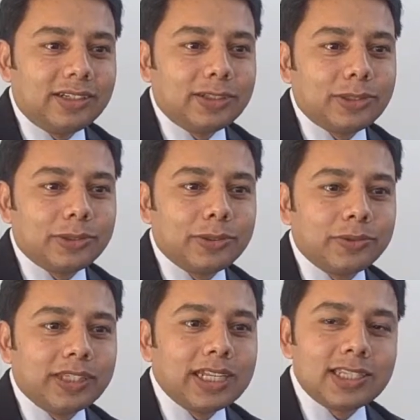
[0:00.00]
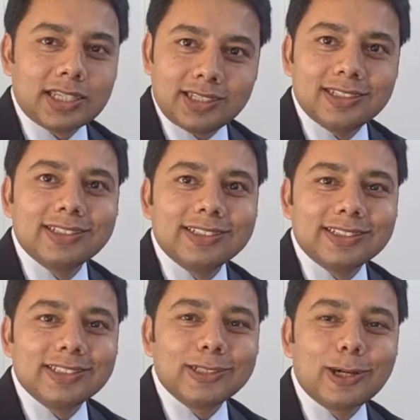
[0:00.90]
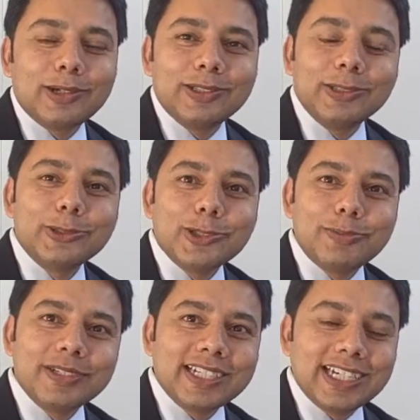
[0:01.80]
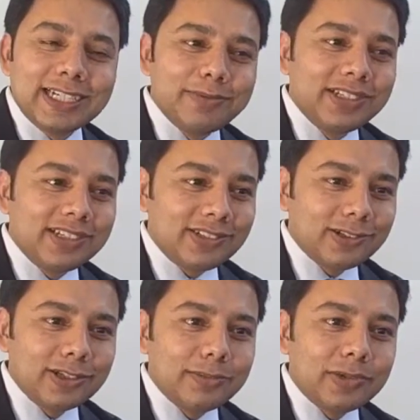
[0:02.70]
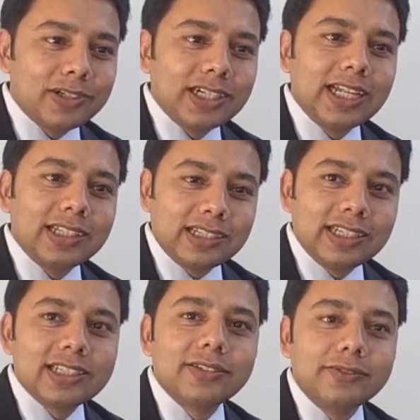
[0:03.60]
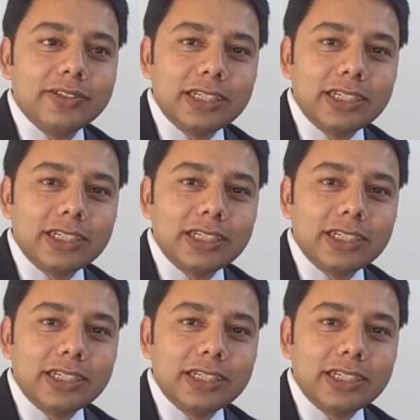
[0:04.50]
So that's the topic I had been talking about, and I think that's a very